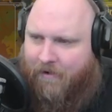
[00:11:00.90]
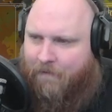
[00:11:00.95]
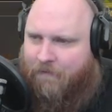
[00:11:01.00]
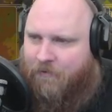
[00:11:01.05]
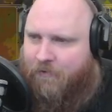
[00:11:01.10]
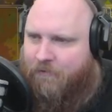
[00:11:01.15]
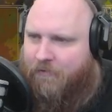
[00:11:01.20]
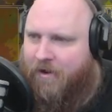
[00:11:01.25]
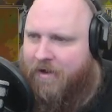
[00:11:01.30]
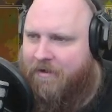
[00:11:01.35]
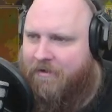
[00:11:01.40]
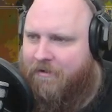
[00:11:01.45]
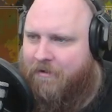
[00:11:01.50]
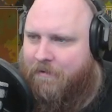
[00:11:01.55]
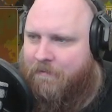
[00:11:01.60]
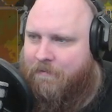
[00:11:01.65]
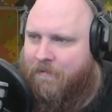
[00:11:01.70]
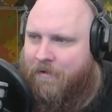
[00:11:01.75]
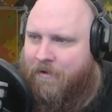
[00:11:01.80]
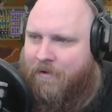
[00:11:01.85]

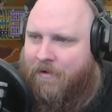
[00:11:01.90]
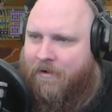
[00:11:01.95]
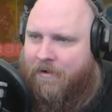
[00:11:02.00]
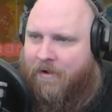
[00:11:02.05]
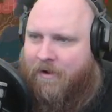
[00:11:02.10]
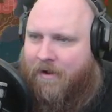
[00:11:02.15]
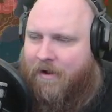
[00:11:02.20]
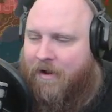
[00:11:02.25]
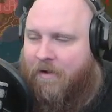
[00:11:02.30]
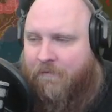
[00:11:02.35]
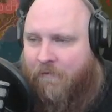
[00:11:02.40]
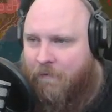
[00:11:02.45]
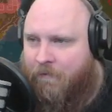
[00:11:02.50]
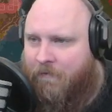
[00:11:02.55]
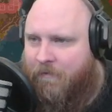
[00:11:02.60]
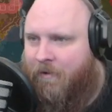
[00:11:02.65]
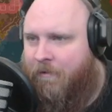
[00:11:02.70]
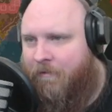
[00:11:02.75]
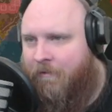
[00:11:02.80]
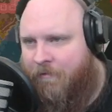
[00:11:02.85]
uranium
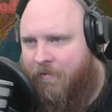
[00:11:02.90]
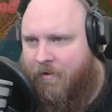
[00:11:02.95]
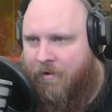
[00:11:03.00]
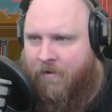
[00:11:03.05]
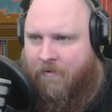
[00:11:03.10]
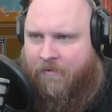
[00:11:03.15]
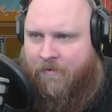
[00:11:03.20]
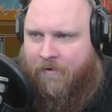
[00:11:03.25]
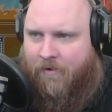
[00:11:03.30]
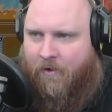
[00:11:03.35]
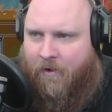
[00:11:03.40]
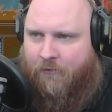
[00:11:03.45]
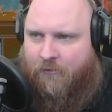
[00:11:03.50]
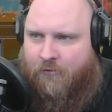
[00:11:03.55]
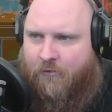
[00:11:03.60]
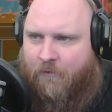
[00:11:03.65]
from an offshore